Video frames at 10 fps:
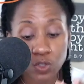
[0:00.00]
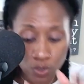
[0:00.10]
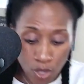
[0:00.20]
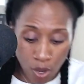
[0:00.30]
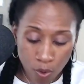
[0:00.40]

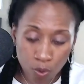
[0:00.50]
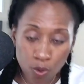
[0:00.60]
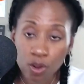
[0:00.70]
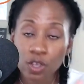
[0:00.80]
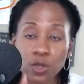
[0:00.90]

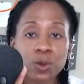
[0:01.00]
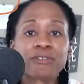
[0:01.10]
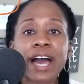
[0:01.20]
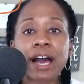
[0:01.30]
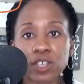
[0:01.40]
So you
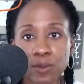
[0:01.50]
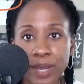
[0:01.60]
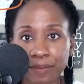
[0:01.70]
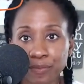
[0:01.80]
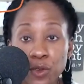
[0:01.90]

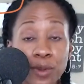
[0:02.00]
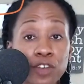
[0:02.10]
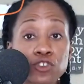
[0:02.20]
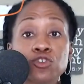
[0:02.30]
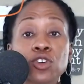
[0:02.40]
evaluate. You
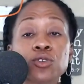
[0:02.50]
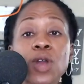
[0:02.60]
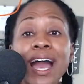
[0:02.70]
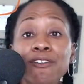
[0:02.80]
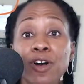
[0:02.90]
realize you
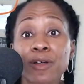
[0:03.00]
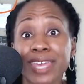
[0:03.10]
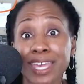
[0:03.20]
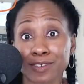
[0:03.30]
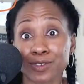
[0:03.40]
don't have all
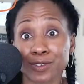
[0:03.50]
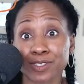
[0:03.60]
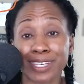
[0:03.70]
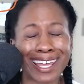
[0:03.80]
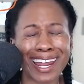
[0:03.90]
the
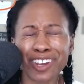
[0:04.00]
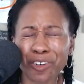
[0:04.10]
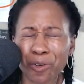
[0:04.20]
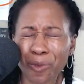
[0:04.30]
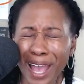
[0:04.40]
answers. You get out
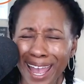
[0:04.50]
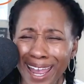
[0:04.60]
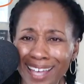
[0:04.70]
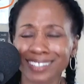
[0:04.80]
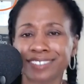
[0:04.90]
of your own
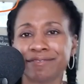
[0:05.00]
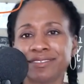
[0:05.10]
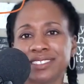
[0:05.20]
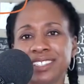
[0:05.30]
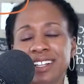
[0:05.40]
way.
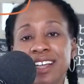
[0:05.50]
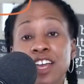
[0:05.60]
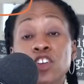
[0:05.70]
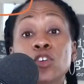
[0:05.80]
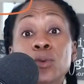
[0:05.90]

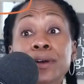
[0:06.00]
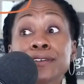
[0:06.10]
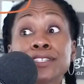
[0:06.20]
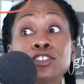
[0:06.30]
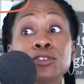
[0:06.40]
You
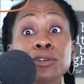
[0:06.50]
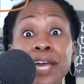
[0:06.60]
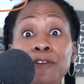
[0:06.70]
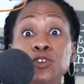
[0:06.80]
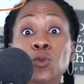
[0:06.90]
realize that you
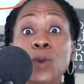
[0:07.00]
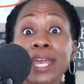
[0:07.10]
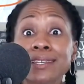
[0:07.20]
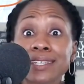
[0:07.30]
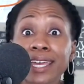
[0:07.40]
don't have to
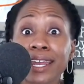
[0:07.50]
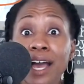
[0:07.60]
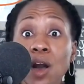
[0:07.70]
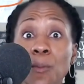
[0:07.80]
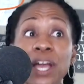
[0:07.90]
wait to get
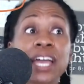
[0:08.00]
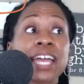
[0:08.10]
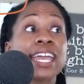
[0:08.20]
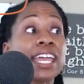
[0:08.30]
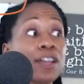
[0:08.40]
help.
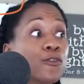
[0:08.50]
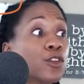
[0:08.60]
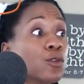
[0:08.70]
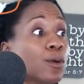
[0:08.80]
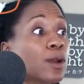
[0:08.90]

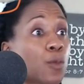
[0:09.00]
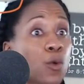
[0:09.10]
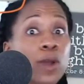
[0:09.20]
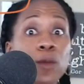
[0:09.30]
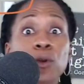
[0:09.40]
If you are at a
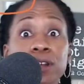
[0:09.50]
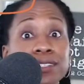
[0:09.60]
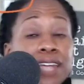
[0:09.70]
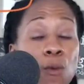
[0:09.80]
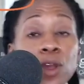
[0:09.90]
point where
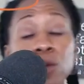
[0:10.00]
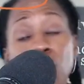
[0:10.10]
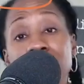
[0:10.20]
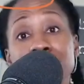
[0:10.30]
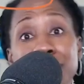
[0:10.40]
it's not where
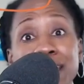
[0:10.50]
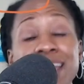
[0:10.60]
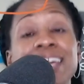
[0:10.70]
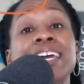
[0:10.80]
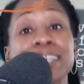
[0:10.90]
you want it to
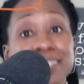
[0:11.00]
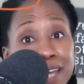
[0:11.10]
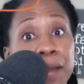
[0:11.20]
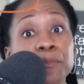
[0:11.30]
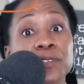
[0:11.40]
be, it's
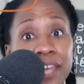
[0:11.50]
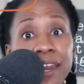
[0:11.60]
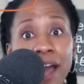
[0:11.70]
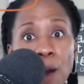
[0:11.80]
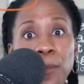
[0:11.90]
time to
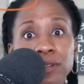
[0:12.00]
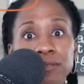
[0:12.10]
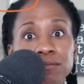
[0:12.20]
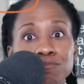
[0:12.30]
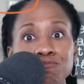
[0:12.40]
get help.
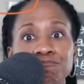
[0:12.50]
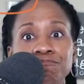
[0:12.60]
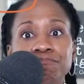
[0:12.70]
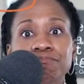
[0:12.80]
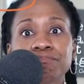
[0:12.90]

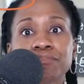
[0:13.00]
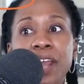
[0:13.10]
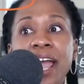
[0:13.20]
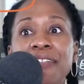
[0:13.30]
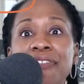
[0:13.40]

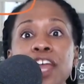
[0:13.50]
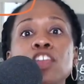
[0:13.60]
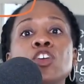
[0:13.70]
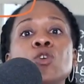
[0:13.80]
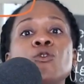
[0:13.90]
And
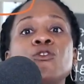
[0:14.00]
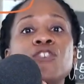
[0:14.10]
then you